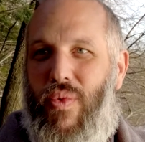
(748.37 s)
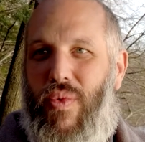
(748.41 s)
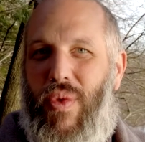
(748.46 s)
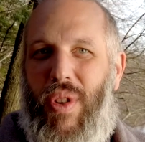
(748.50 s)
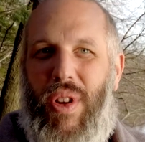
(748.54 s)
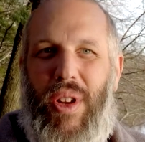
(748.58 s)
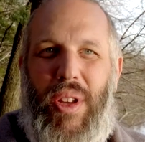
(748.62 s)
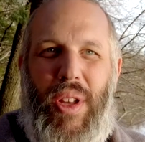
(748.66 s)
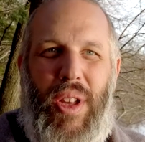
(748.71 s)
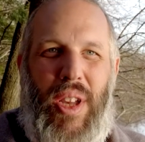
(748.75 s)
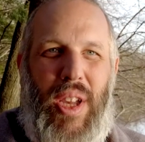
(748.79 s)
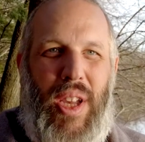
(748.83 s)

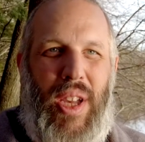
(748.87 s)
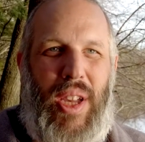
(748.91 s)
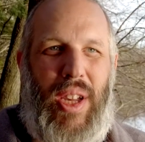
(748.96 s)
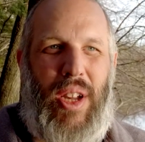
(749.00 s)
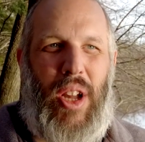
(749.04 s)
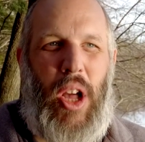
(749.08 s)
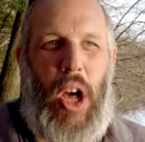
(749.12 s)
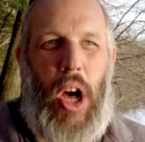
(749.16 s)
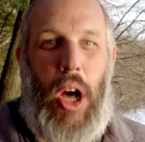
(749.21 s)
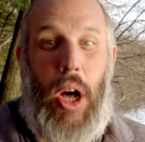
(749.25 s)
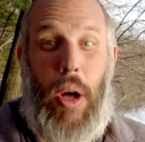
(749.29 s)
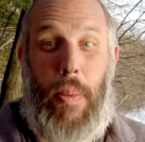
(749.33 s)

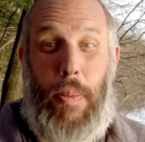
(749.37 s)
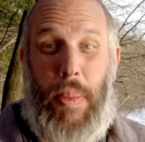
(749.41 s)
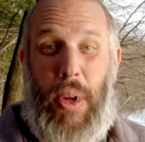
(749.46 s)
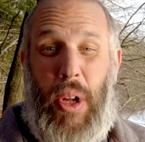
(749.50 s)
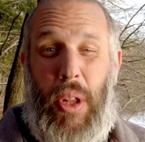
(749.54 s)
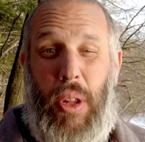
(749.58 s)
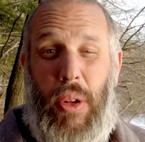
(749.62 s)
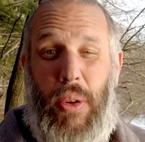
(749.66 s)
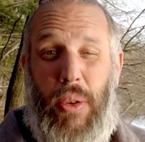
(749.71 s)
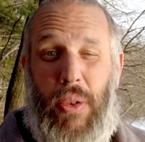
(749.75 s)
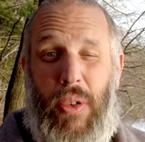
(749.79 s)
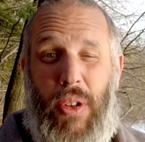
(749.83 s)
really up
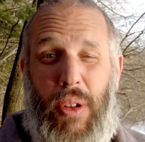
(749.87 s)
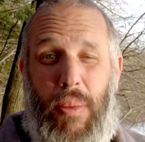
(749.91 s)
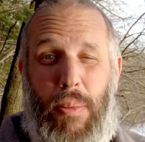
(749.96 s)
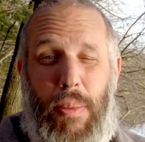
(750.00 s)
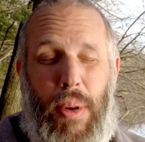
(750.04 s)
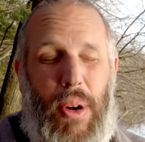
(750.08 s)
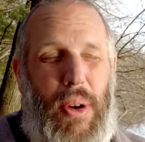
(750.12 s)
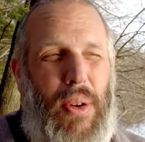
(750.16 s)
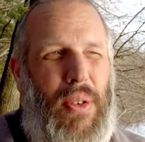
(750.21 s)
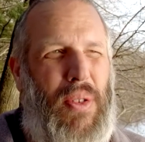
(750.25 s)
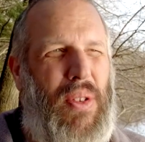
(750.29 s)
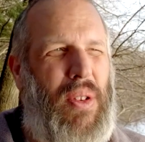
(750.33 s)
close
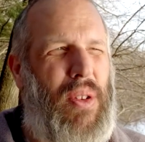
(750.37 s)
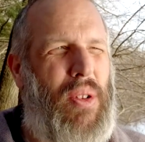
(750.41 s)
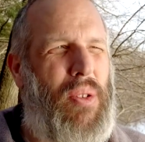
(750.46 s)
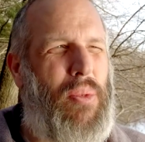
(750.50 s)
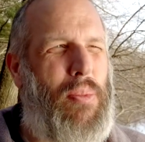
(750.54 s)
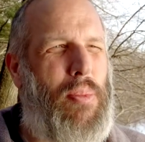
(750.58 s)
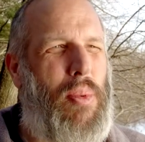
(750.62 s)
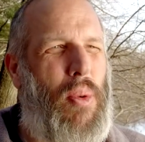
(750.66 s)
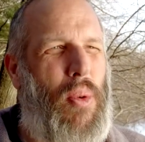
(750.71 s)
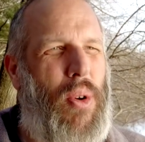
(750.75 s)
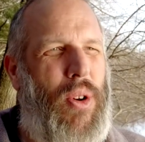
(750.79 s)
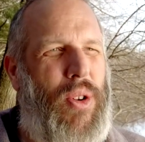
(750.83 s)
and
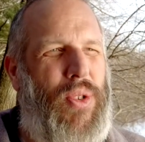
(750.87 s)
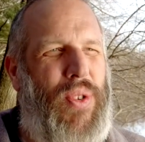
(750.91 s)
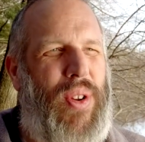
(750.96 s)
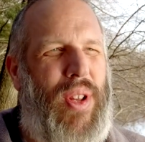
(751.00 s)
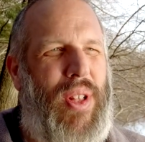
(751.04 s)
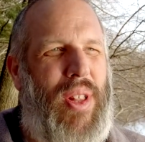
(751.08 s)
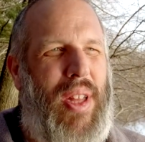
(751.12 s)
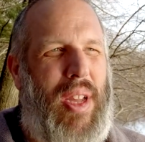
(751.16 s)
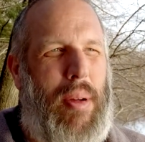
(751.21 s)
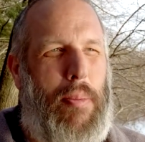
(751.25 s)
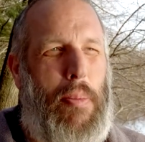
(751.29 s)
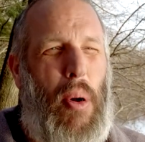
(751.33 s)
personal
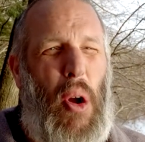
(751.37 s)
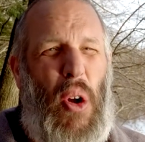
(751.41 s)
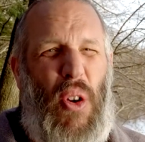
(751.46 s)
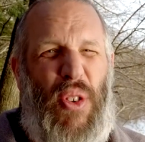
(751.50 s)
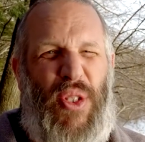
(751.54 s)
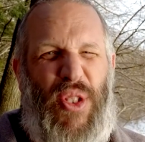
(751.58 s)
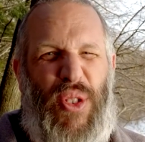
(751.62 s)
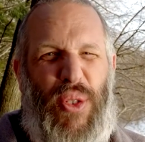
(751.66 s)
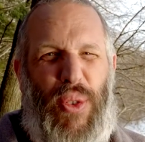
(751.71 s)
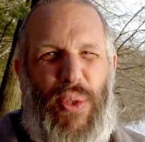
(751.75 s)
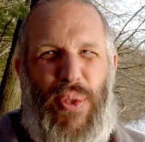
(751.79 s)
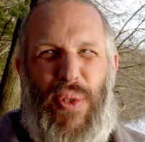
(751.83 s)
portrait, like
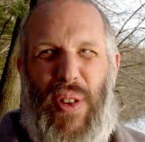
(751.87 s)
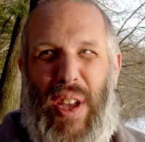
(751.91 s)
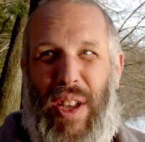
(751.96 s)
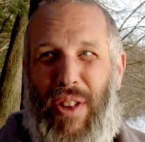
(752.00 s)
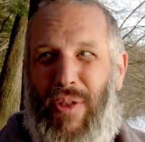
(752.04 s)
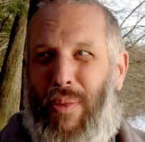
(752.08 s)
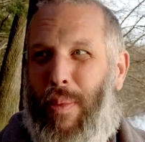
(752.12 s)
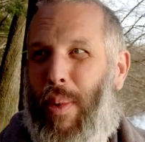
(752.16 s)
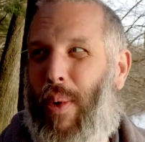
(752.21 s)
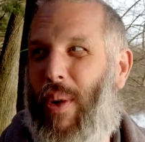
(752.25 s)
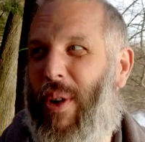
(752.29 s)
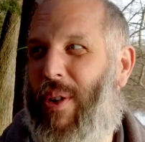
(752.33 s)
partial
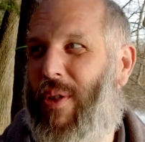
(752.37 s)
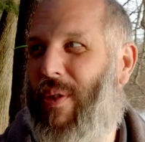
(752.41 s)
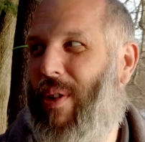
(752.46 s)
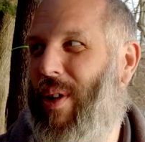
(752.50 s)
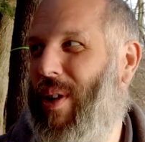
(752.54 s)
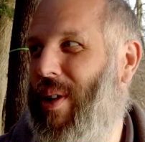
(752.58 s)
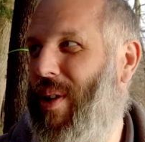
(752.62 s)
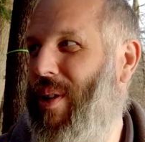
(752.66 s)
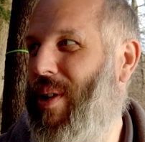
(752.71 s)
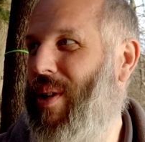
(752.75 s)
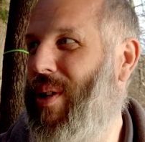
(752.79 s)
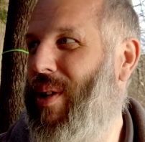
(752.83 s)
face
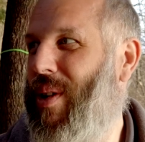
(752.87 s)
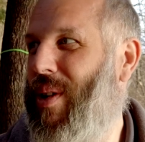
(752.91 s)
portrait.